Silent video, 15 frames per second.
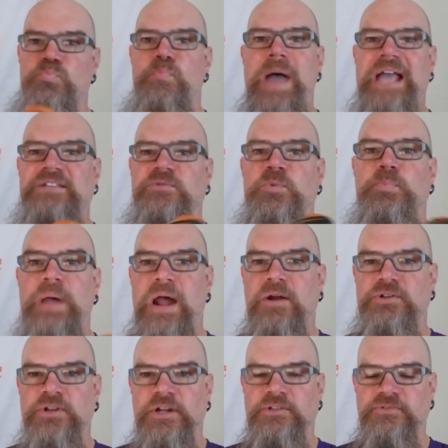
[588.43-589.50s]
Maximum
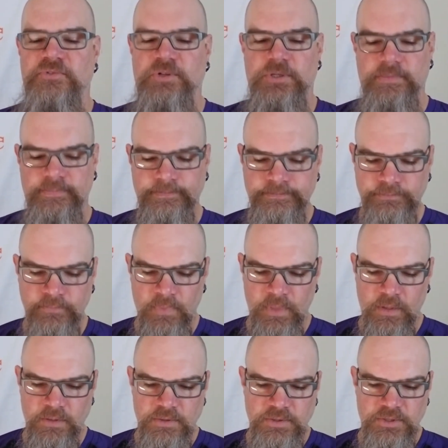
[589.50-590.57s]
power transfer.
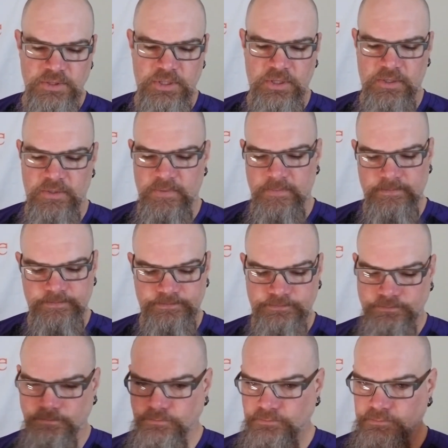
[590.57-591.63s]
So
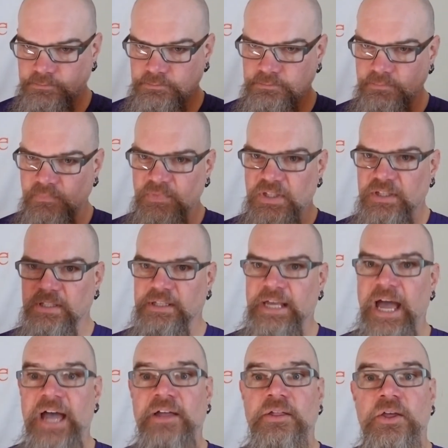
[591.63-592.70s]

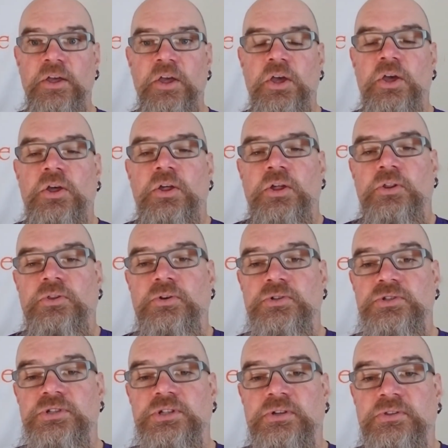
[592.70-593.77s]
yeah,
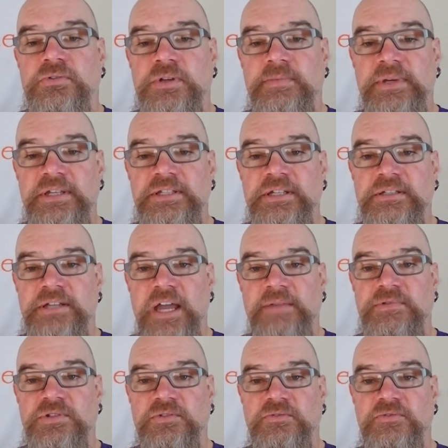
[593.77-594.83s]
those are your 3 basic
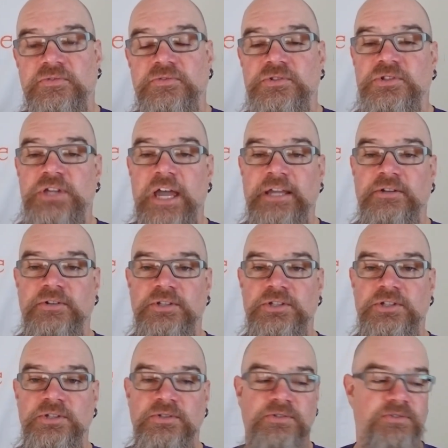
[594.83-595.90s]
types of cycling
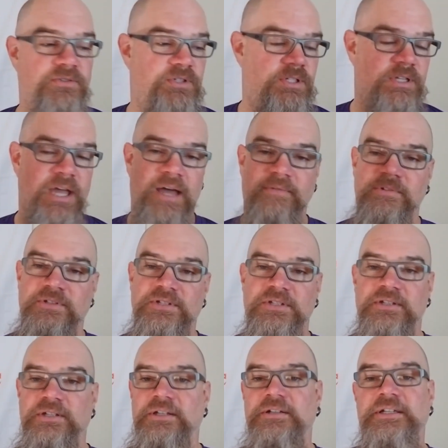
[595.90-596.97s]
shoes.
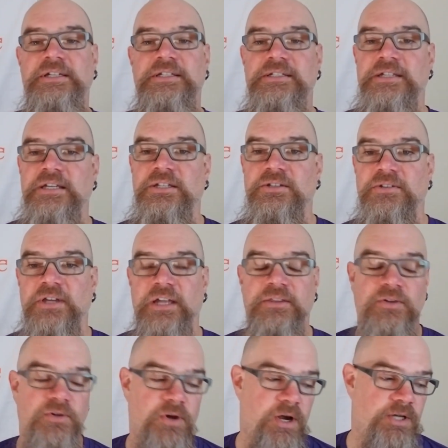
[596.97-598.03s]
Obviously, like I said, you
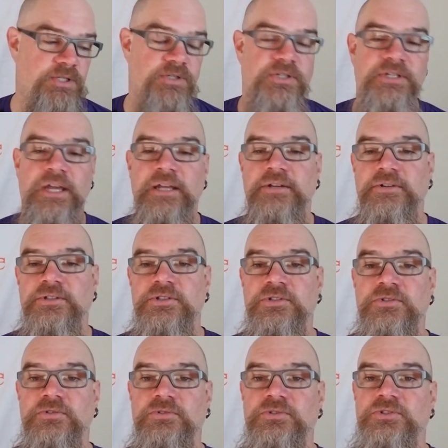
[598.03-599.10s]
got the larger cycling
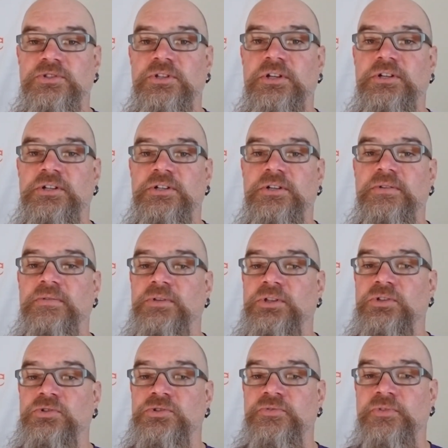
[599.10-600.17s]
shoes that are
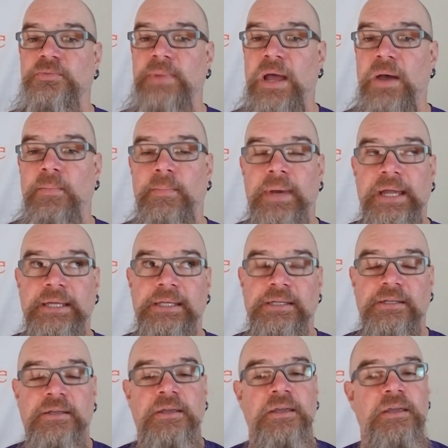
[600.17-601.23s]
used for mountain
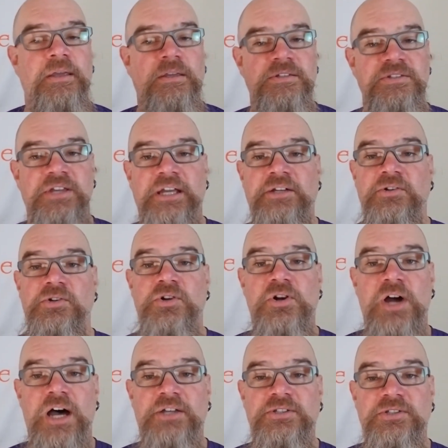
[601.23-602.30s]
biking,
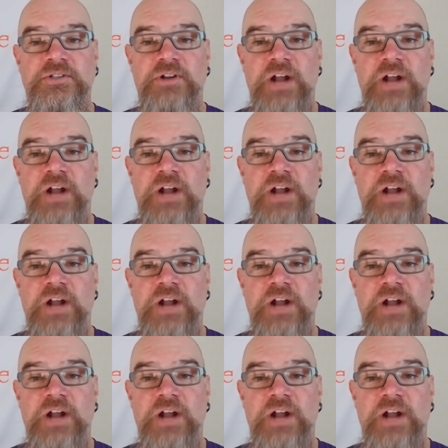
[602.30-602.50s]
cyclocross, or